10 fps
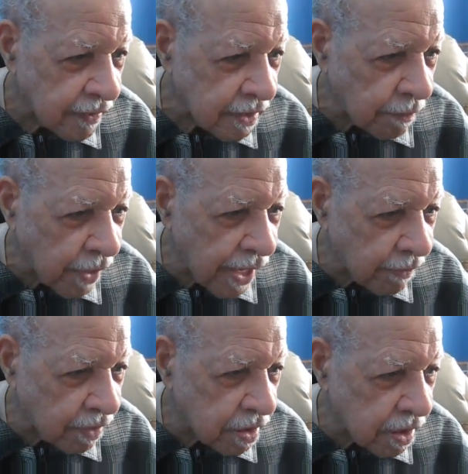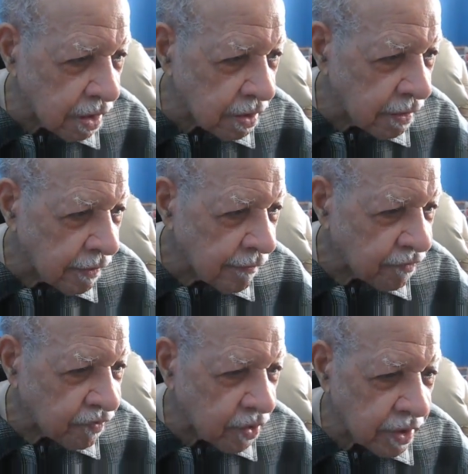the Bible said,
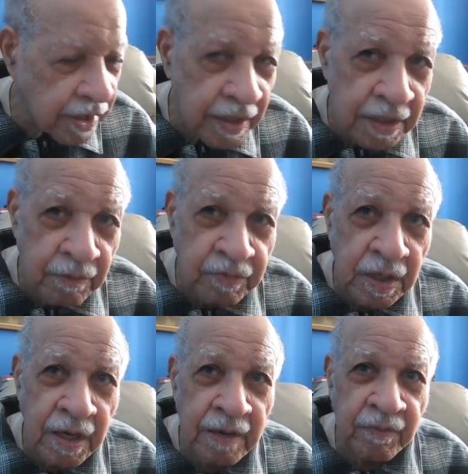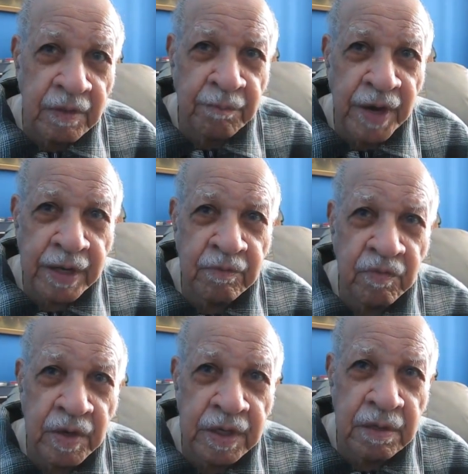for the end of time, the bottom
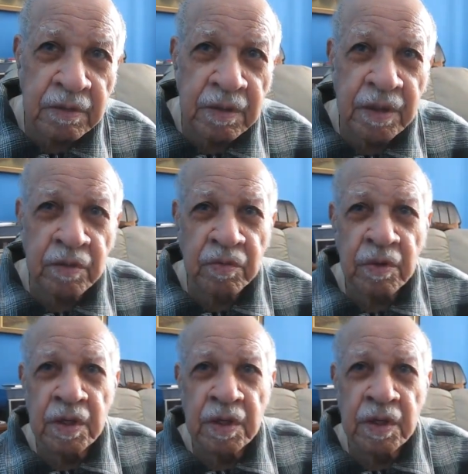rail gonna